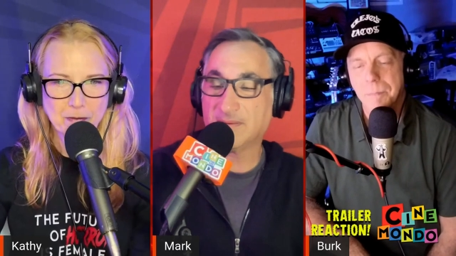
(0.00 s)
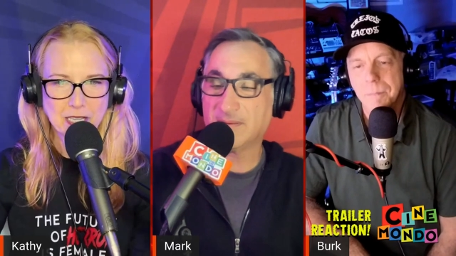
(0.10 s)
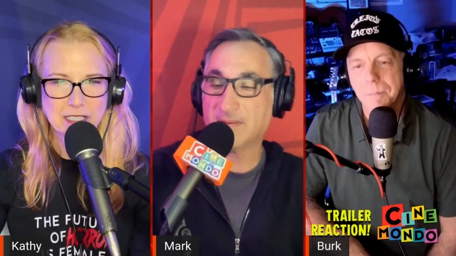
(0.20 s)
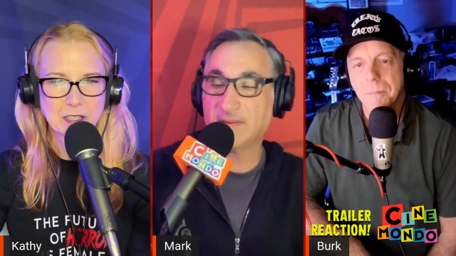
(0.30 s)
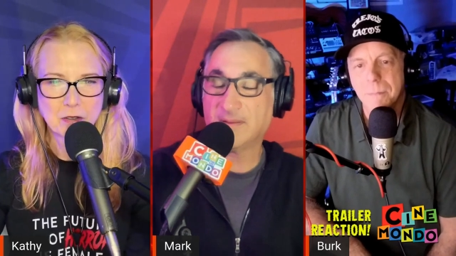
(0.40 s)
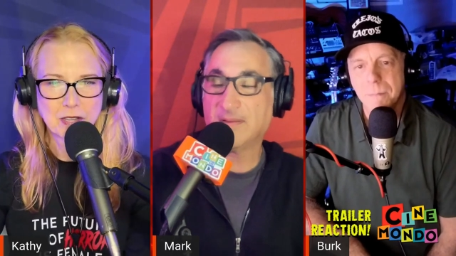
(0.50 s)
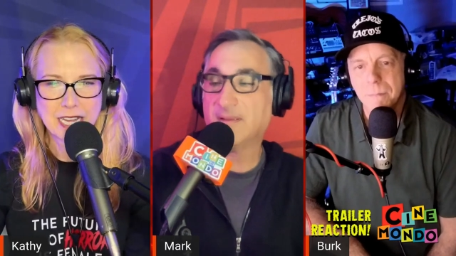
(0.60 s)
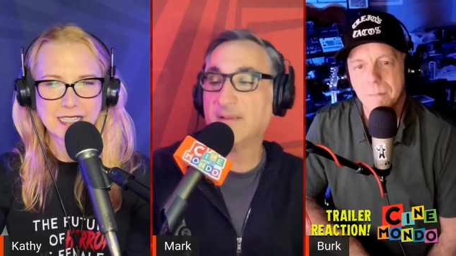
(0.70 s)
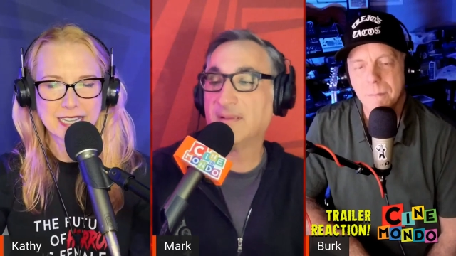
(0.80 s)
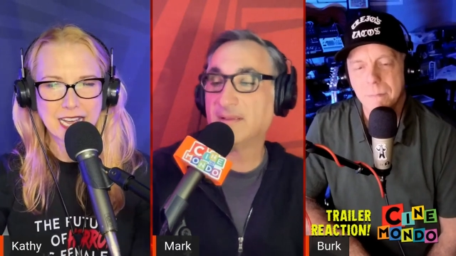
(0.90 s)
Speaker 1: and so that
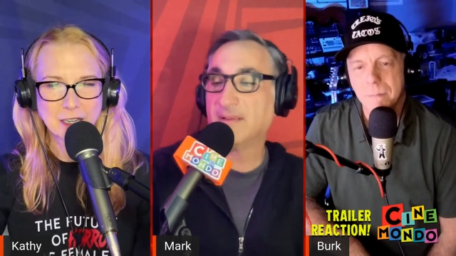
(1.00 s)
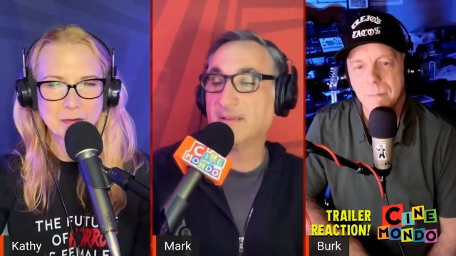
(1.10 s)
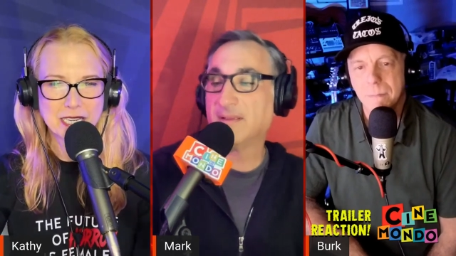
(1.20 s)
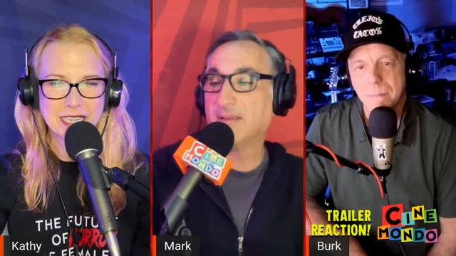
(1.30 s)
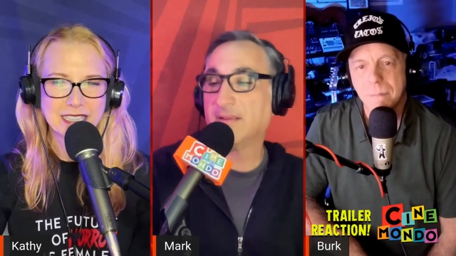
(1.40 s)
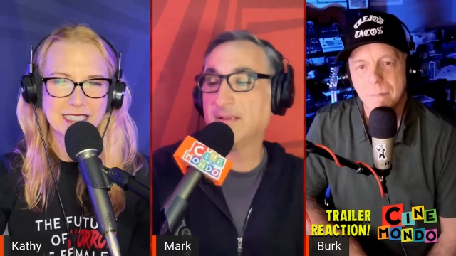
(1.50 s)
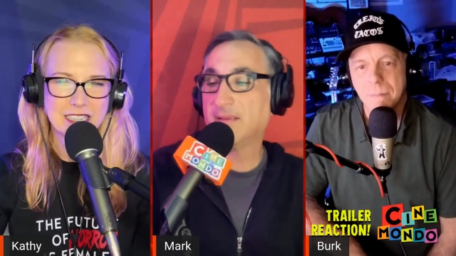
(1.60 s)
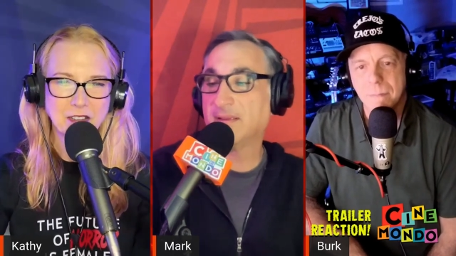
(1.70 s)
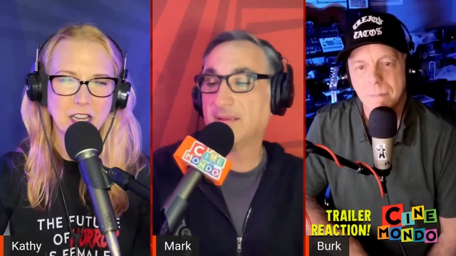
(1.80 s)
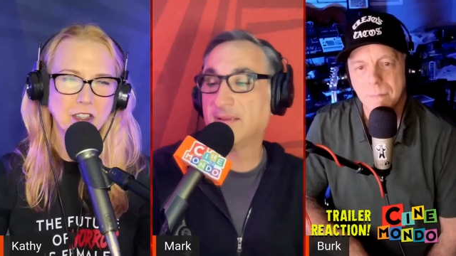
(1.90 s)
that'll be you know
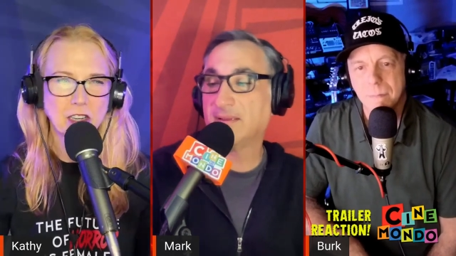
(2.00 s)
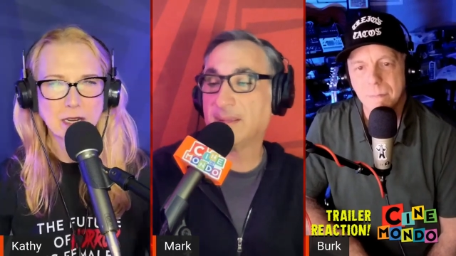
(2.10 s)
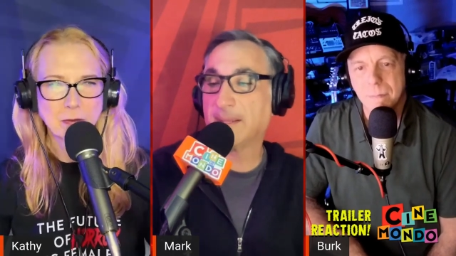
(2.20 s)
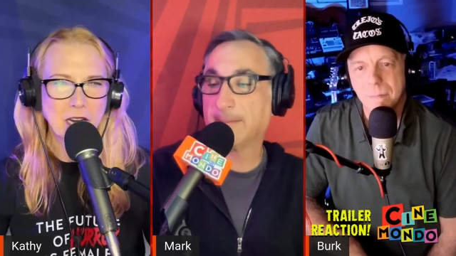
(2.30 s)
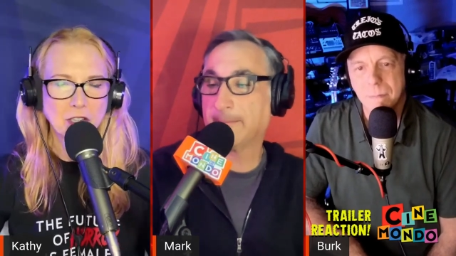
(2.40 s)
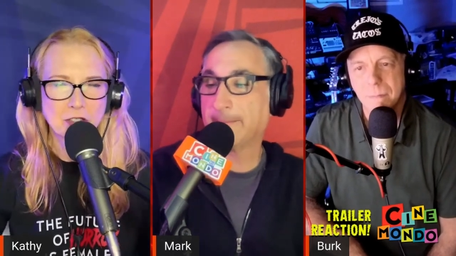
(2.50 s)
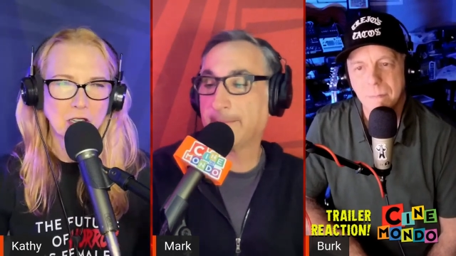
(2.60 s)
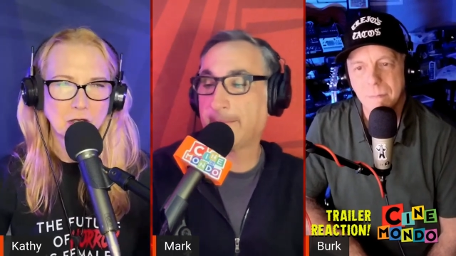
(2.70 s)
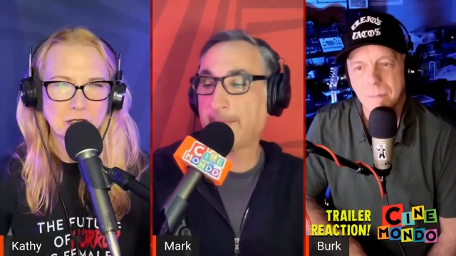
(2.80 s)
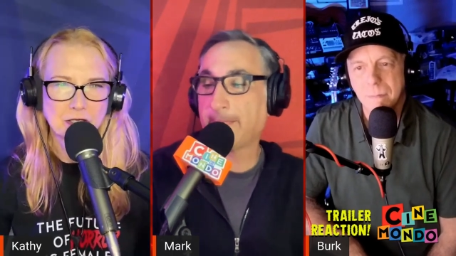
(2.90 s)
the underlying power
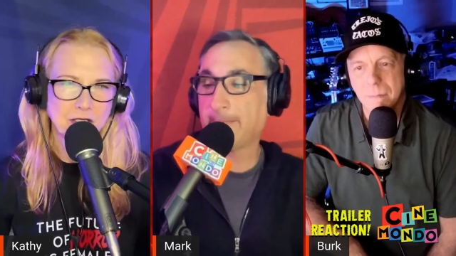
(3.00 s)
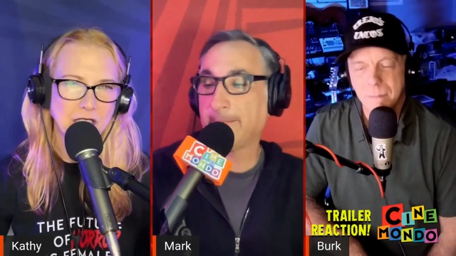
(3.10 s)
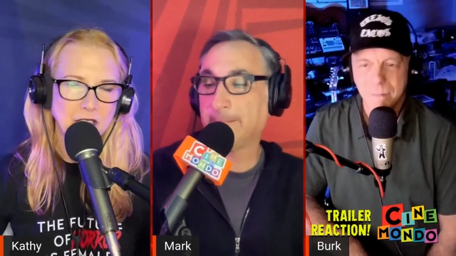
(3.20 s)
struggles of you know